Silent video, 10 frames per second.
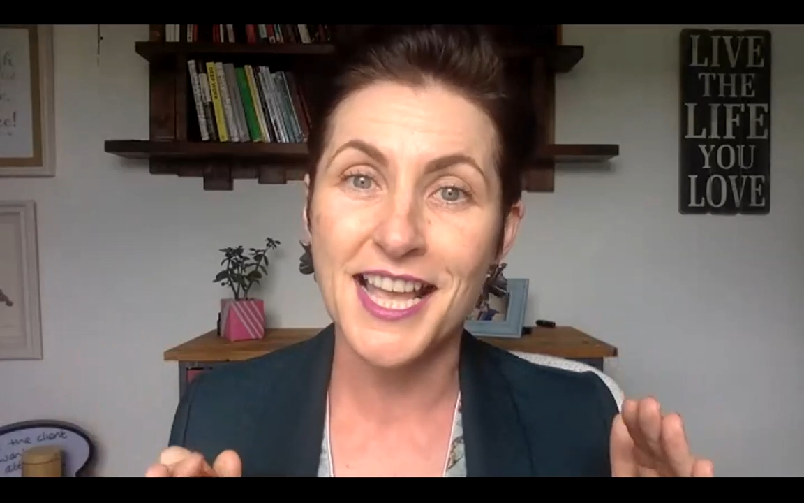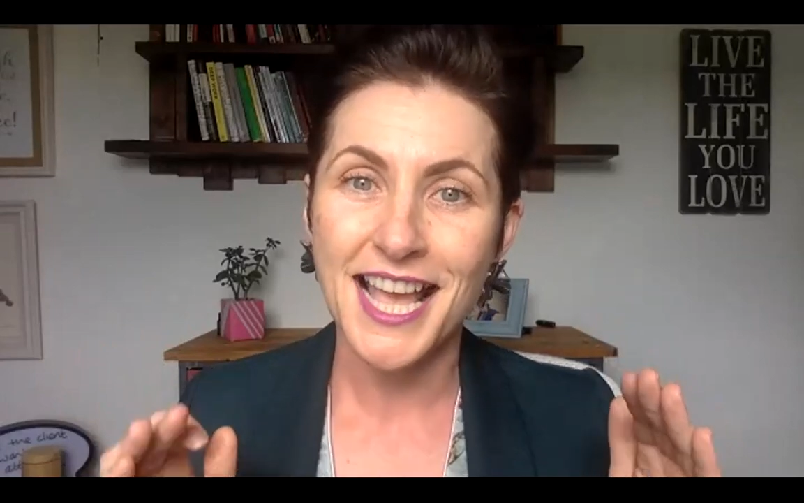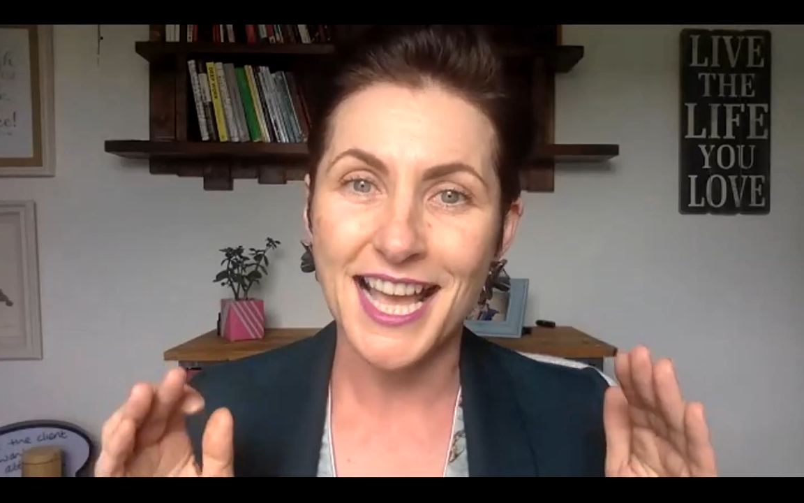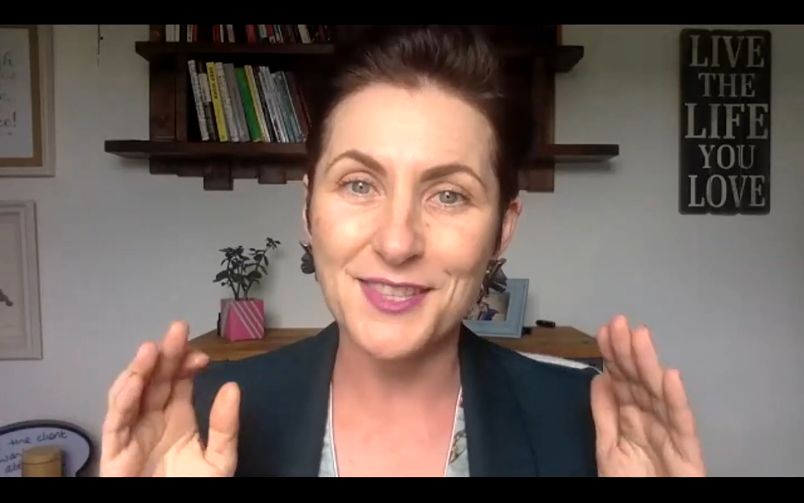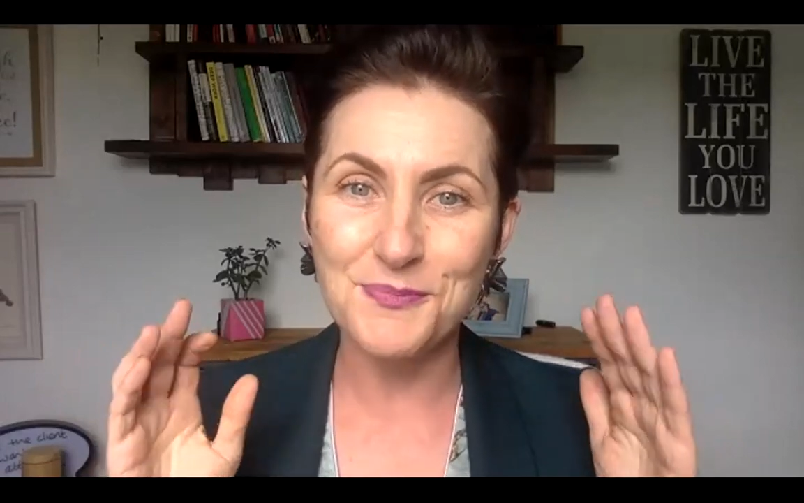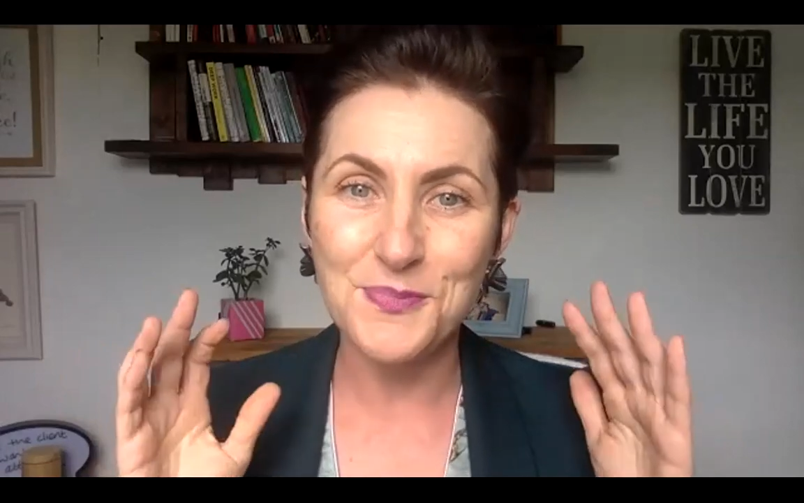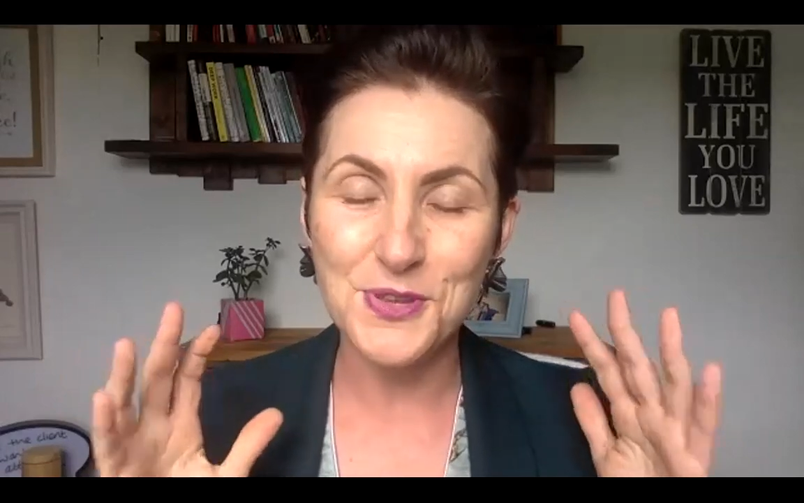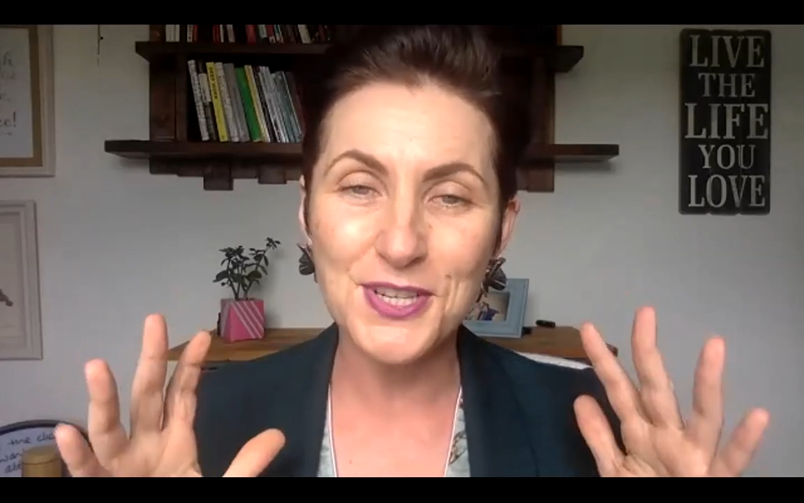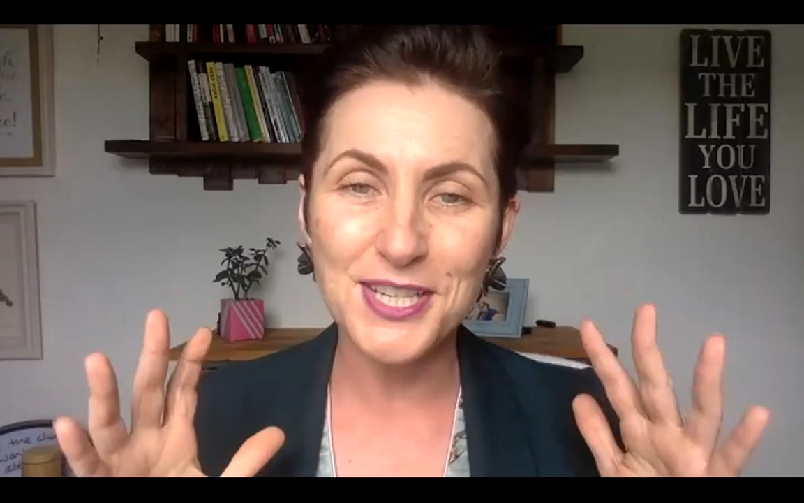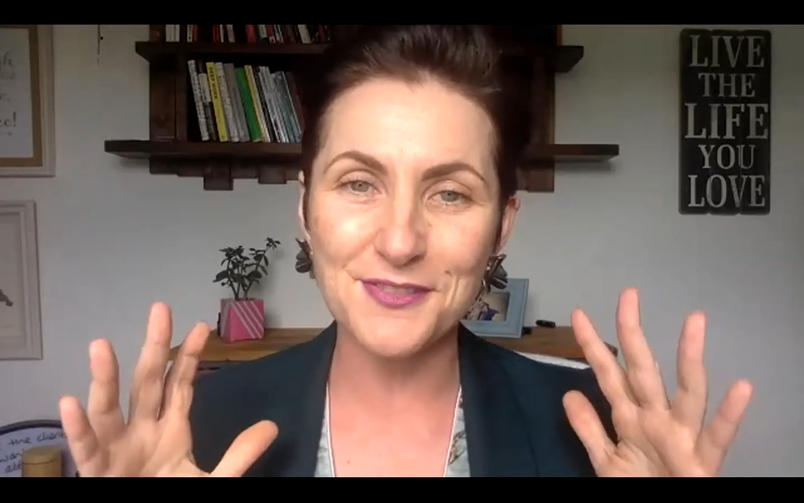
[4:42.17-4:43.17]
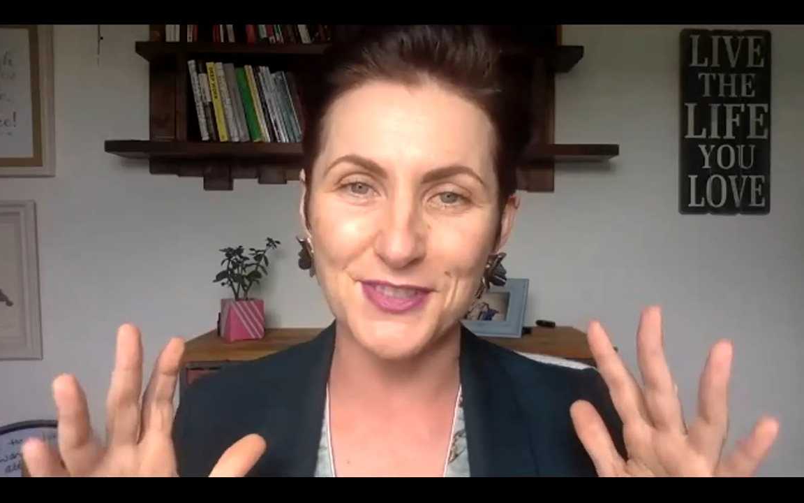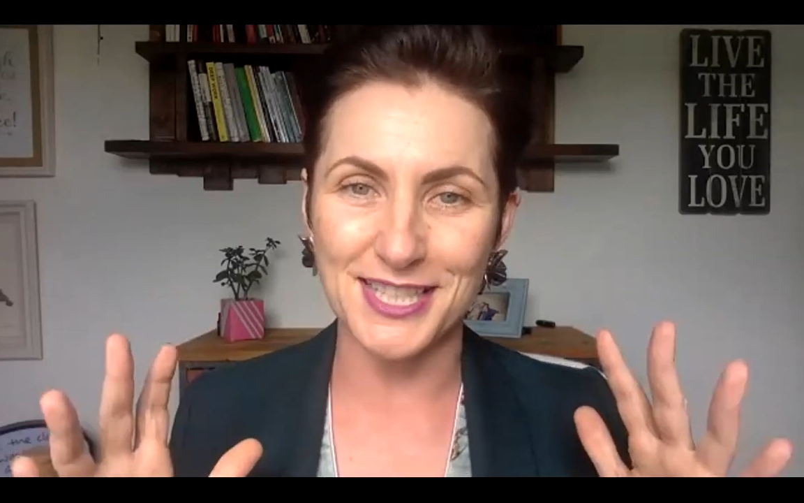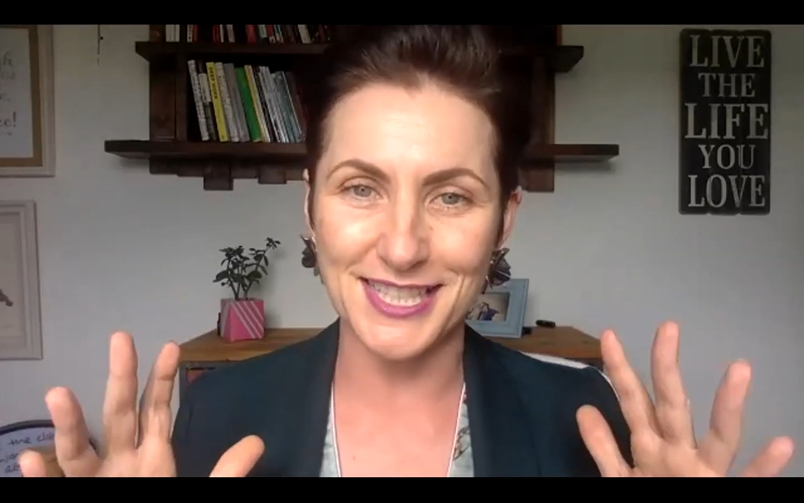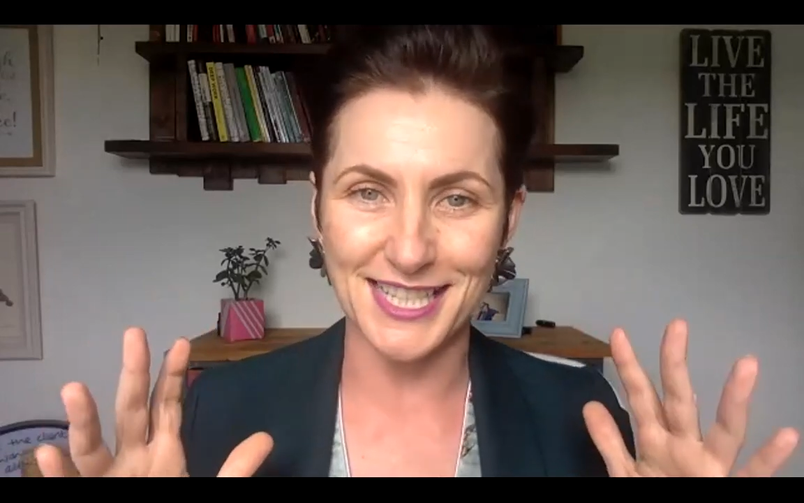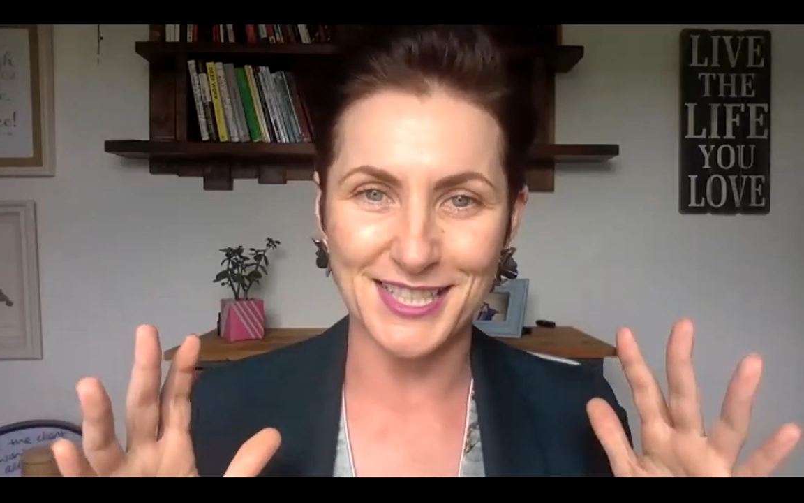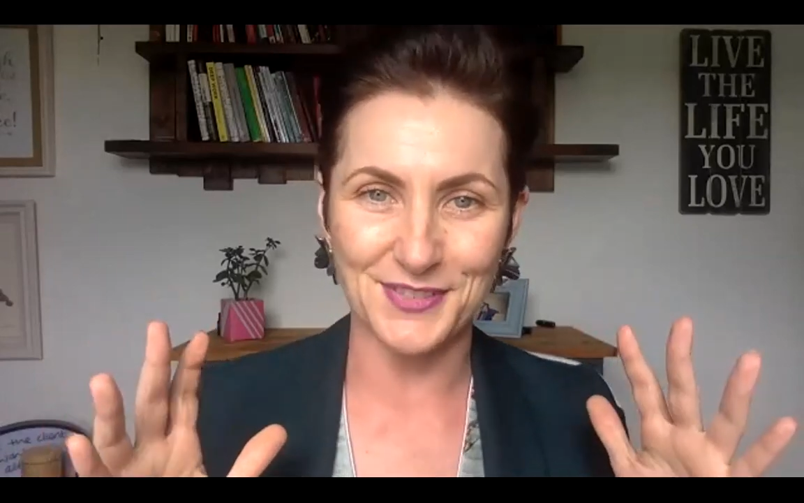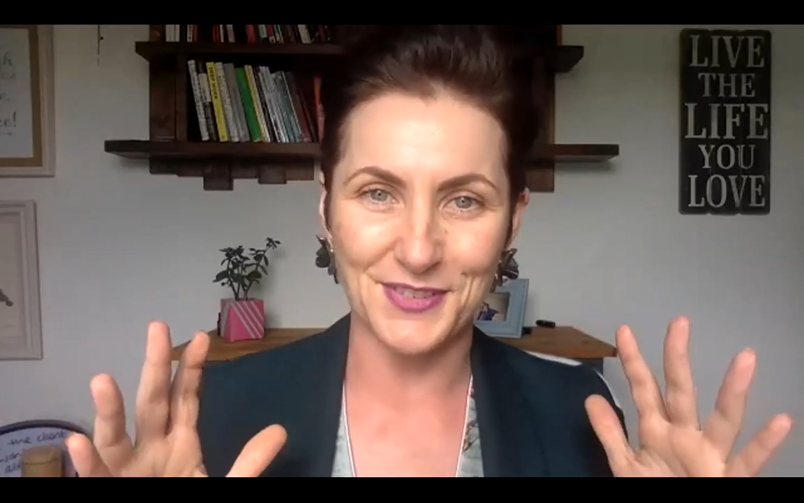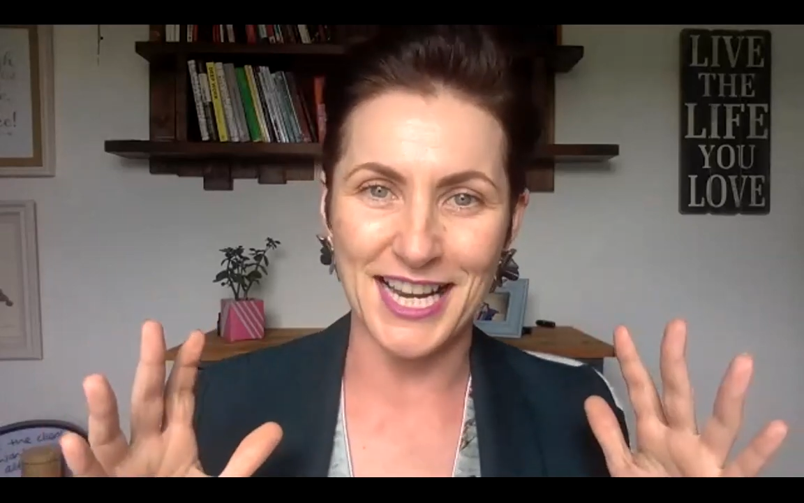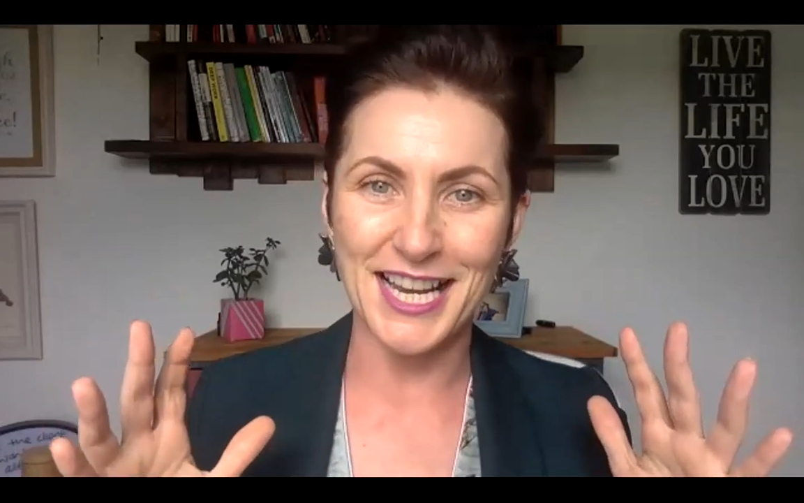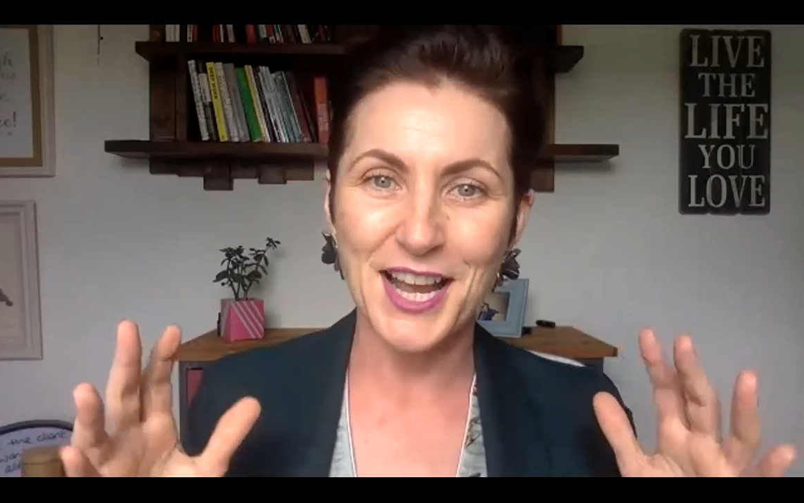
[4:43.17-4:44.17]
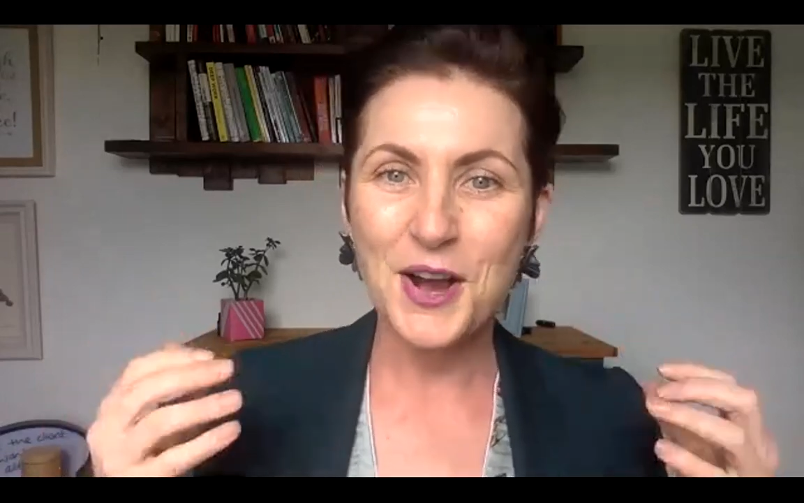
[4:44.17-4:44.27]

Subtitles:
And the beauty of this is, right,